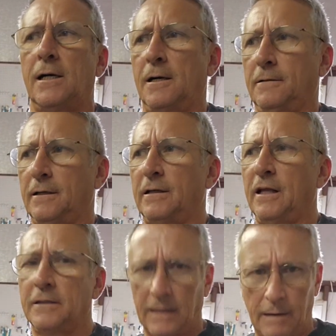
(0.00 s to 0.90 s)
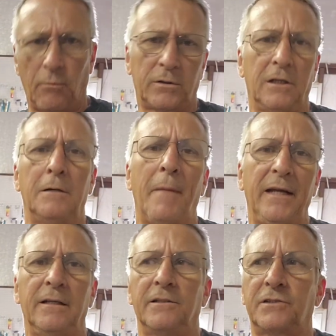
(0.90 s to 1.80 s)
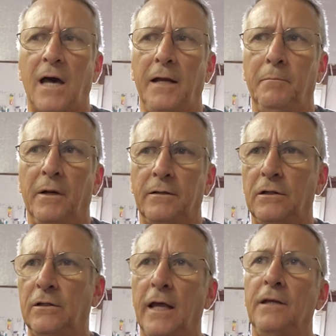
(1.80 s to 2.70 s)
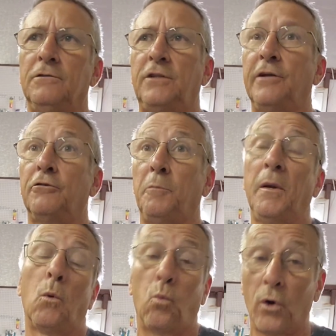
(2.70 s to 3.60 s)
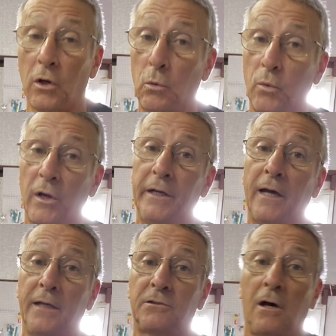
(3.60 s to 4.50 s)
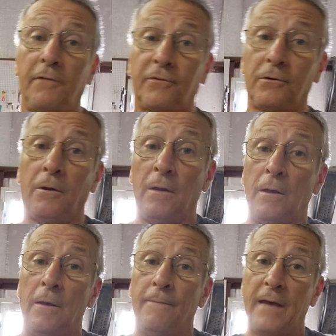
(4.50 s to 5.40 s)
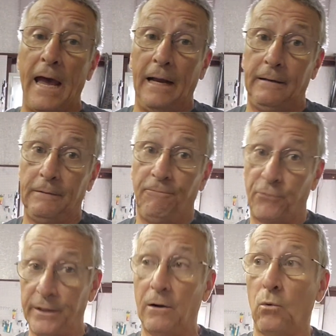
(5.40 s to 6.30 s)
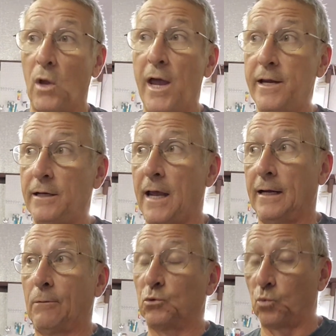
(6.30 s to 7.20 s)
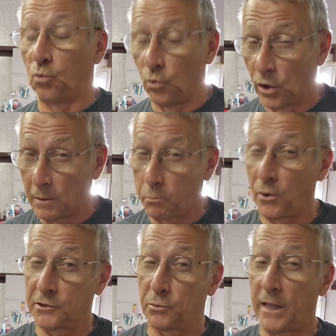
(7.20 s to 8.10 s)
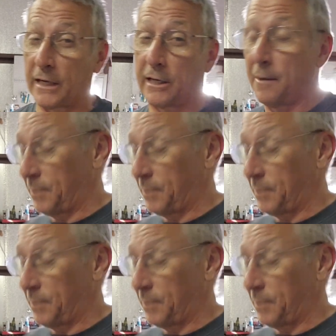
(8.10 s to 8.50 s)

and I worked in the maintenance side, but they tendered me a really, really nice offer at Frito-Lay, and I was real impressed with that